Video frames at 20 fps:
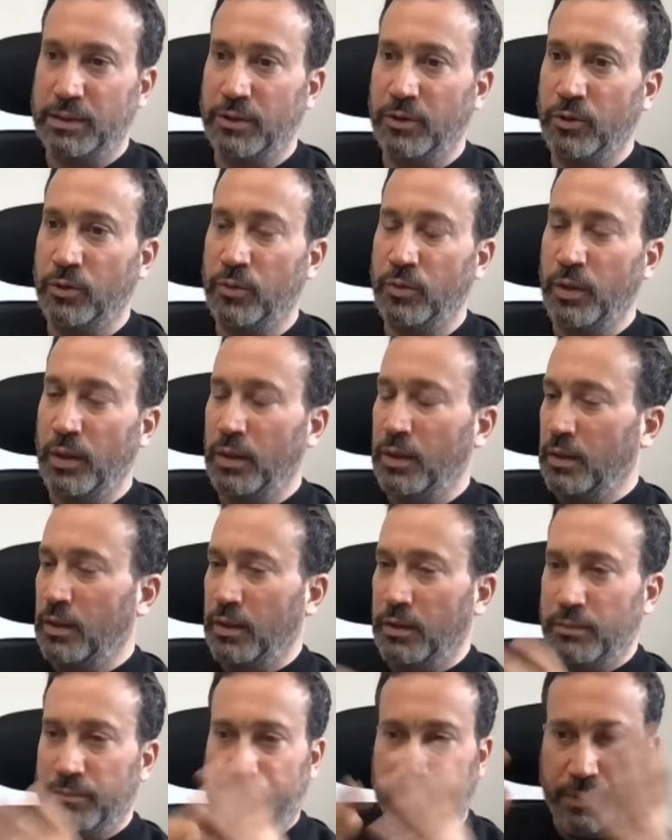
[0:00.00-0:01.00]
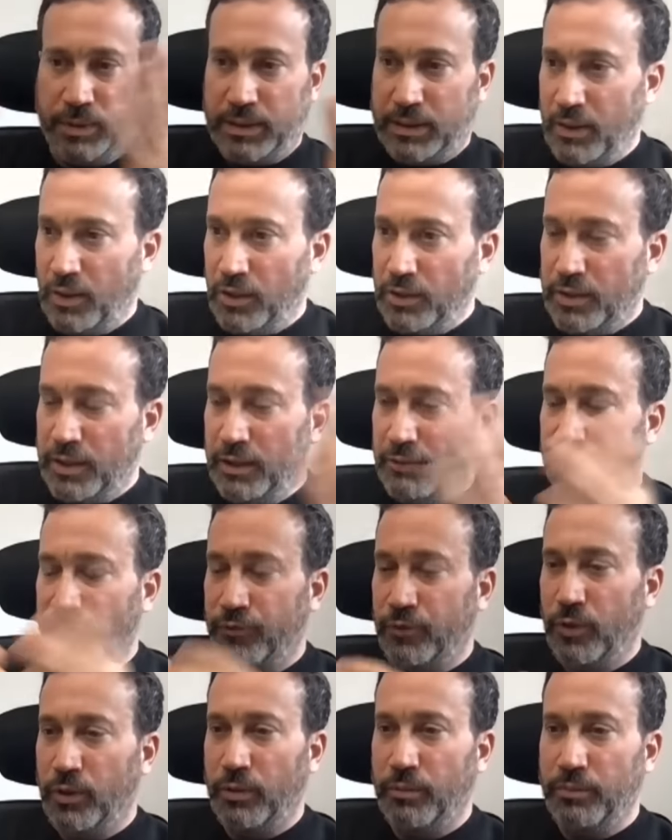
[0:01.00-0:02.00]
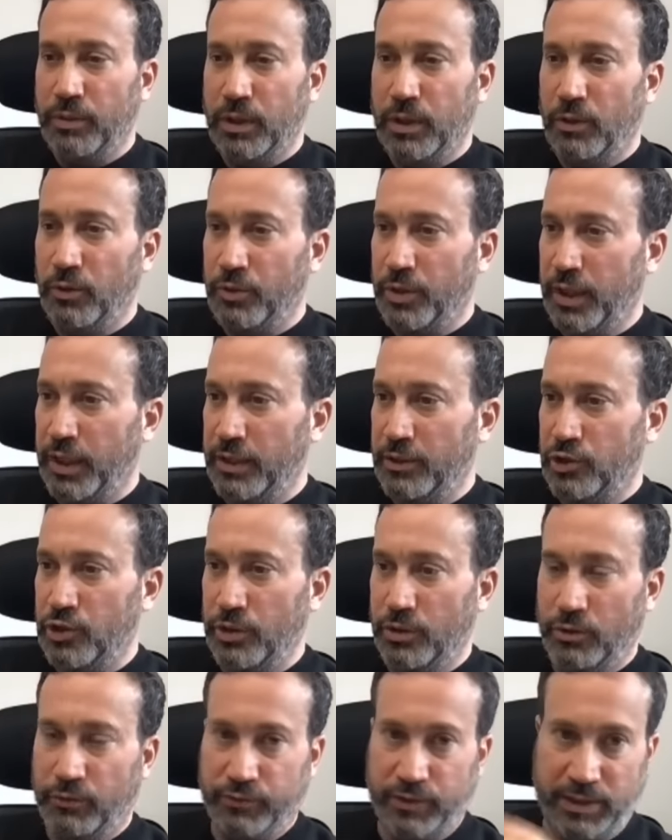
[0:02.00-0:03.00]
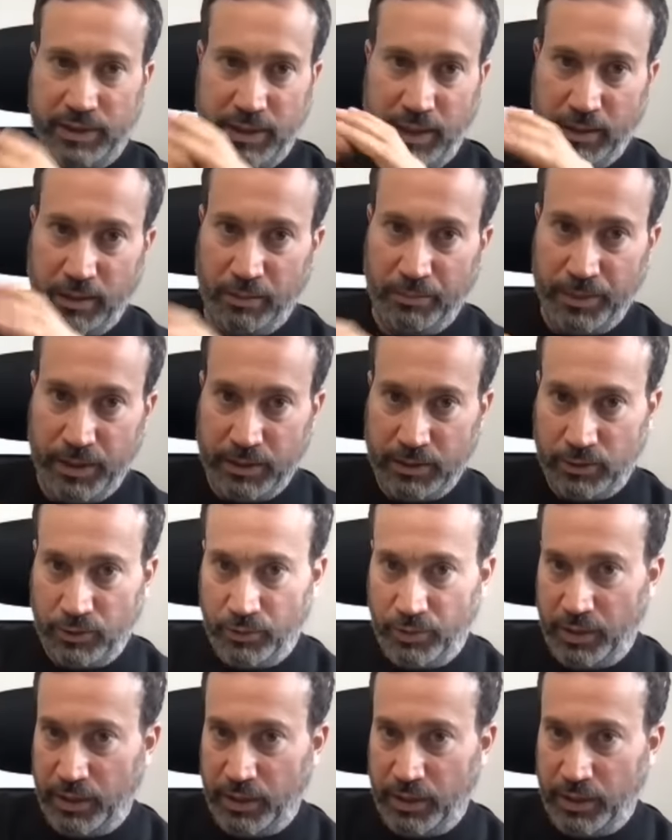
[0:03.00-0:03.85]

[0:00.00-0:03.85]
So, starting from the location of settlements